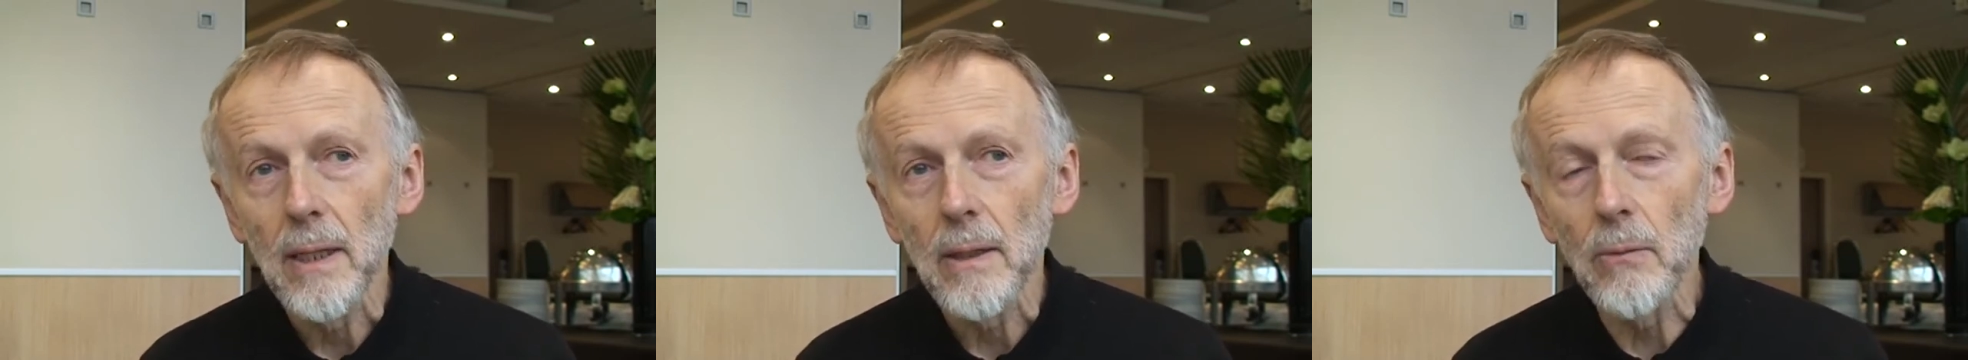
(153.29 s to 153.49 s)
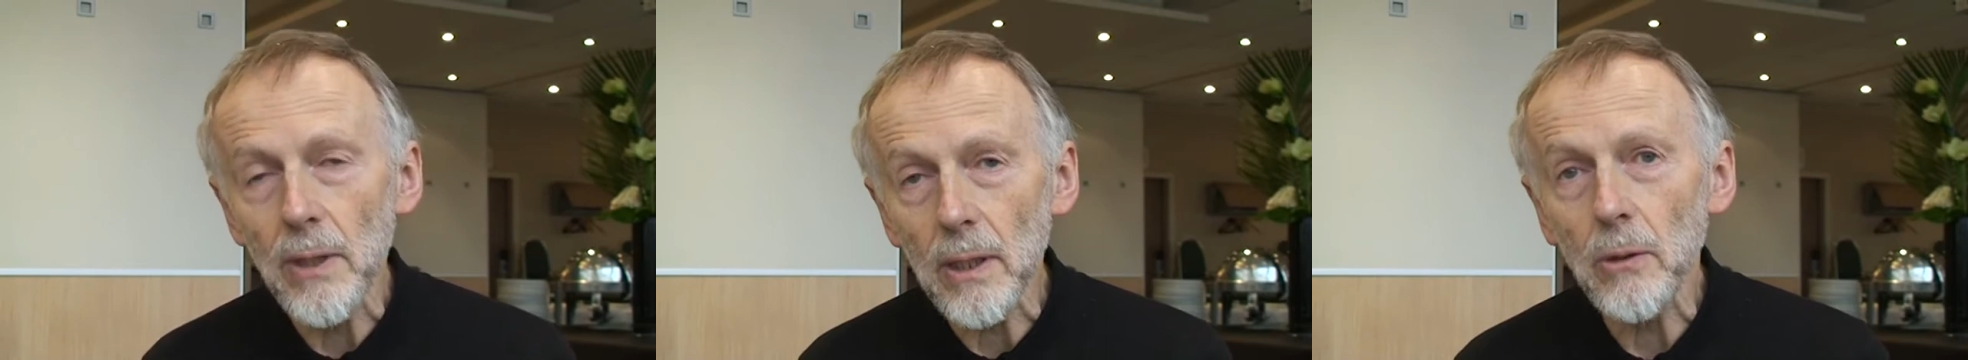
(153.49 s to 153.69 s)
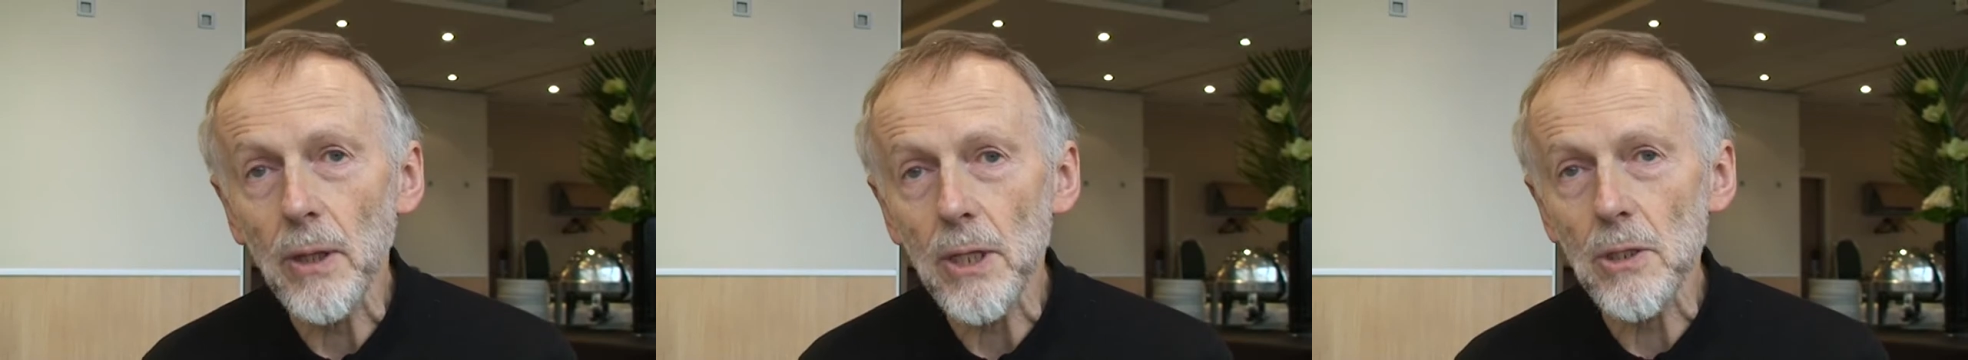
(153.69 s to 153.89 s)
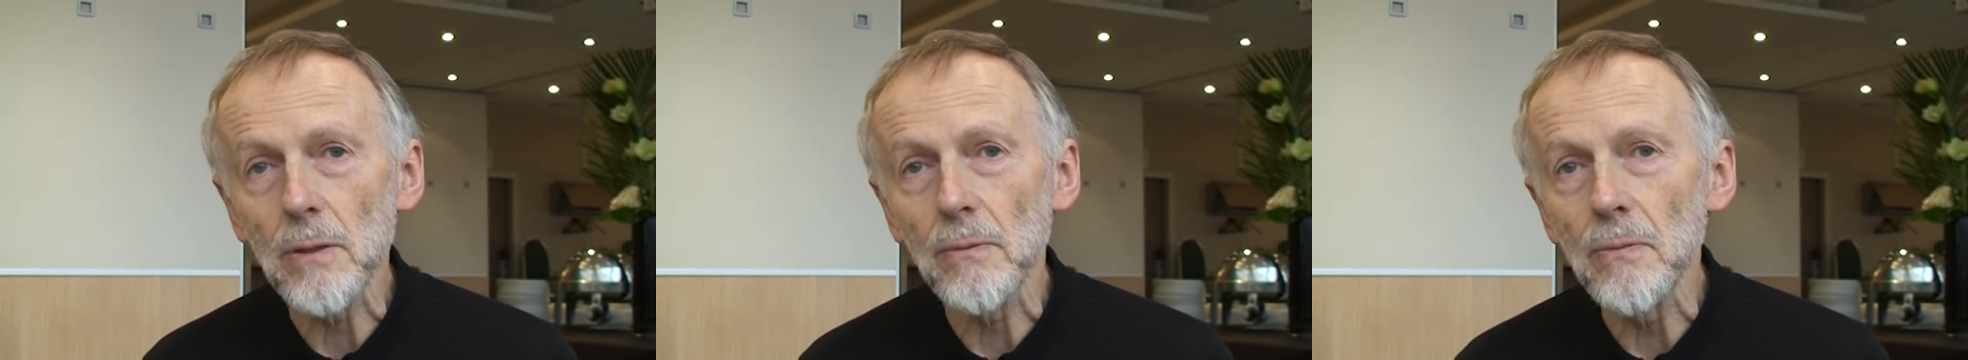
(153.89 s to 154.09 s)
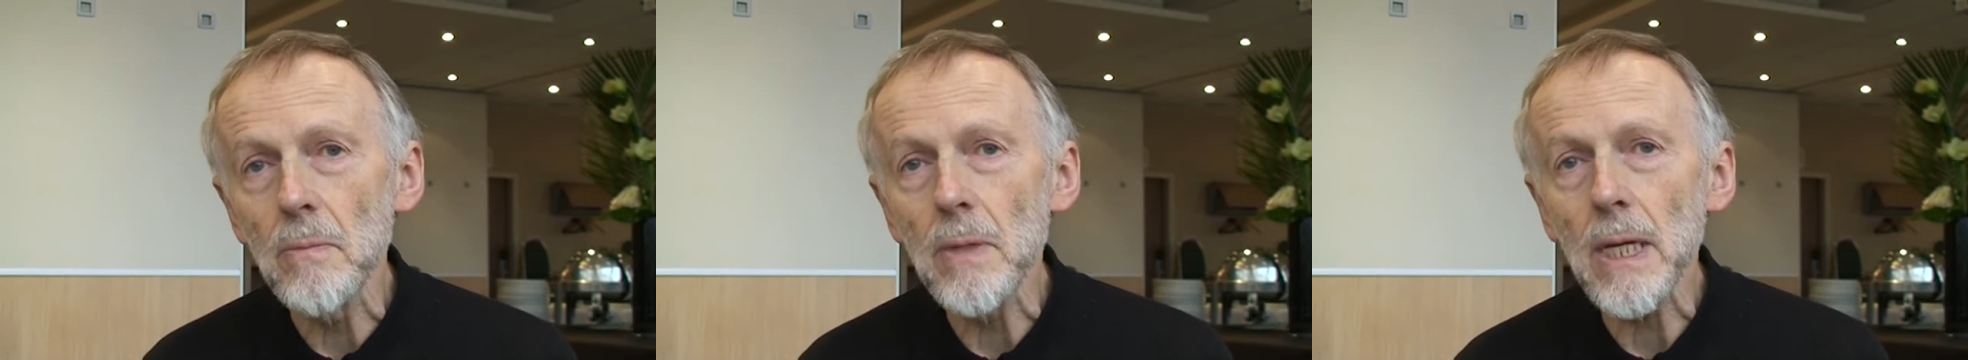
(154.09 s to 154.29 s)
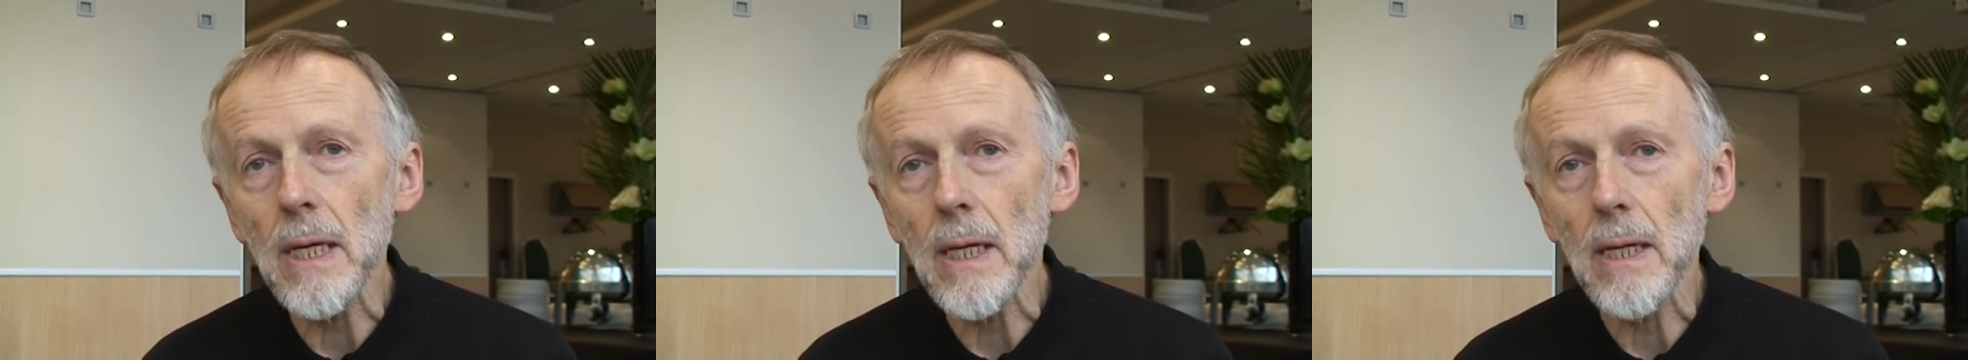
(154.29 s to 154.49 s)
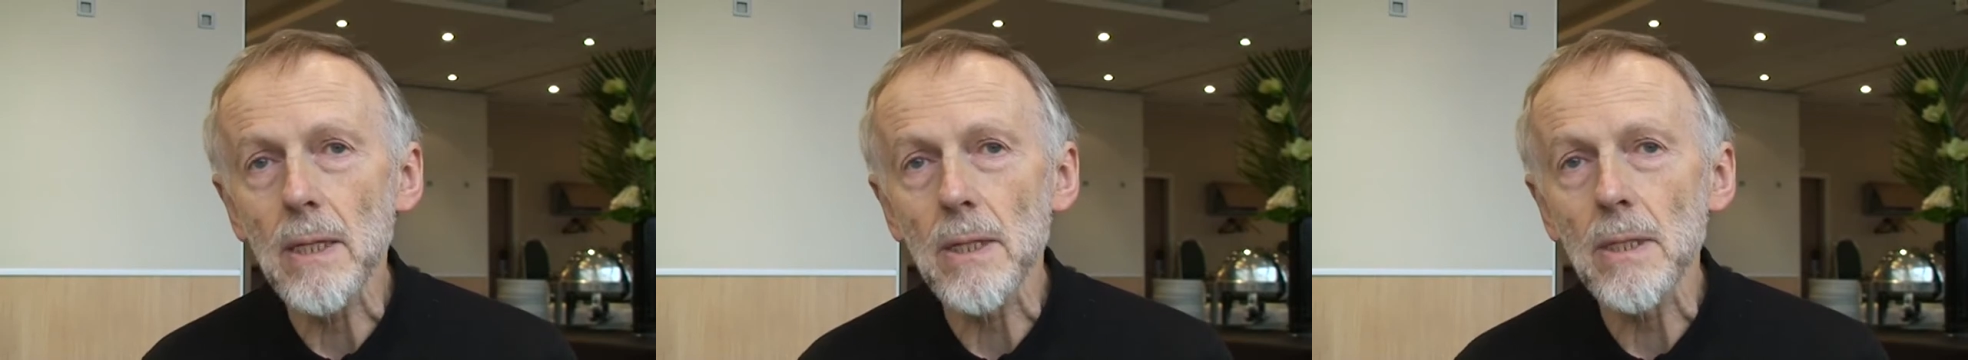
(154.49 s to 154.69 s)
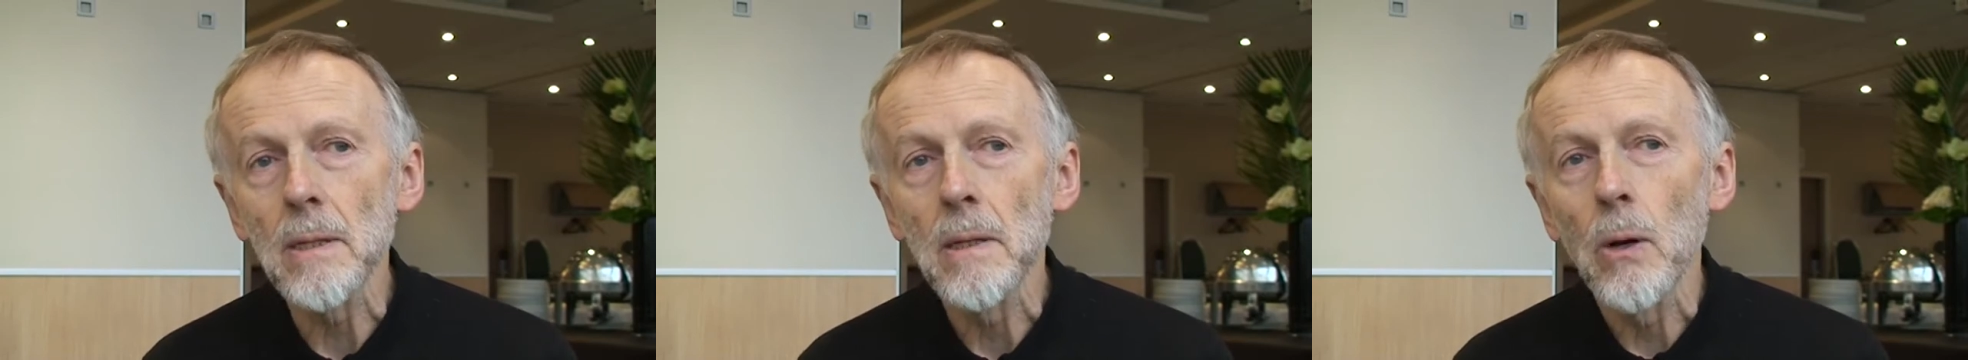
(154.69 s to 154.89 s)
The real question for me
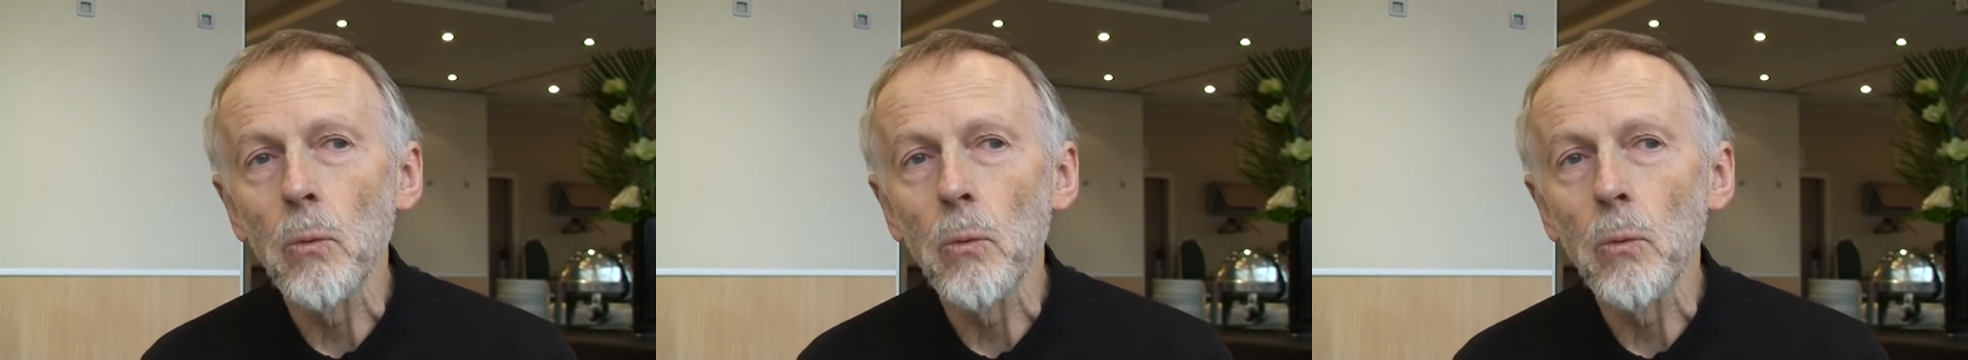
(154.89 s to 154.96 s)
is,